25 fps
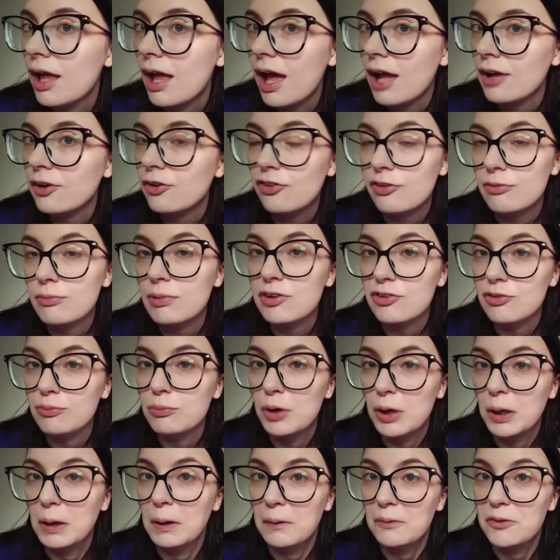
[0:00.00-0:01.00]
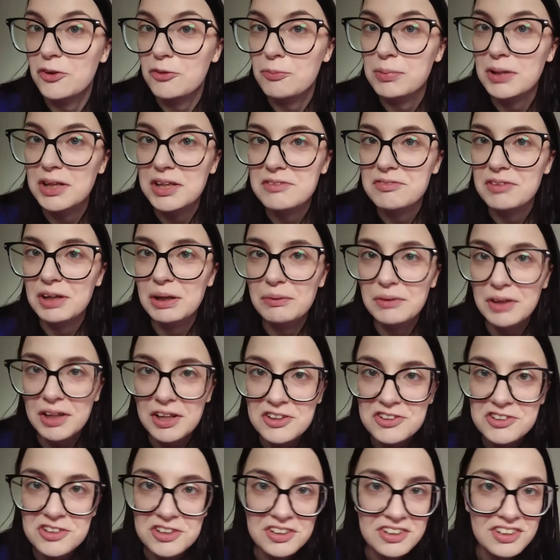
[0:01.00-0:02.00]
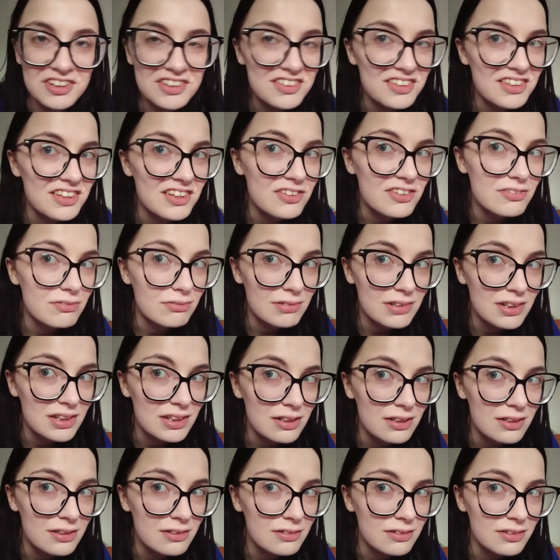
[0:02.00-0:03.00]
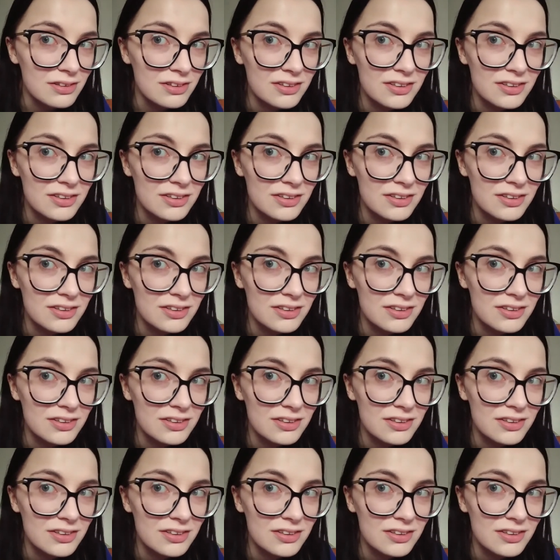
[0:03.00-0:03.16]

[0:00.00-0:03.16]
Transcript: Another reason why I like this bloody foundation is that it's really good.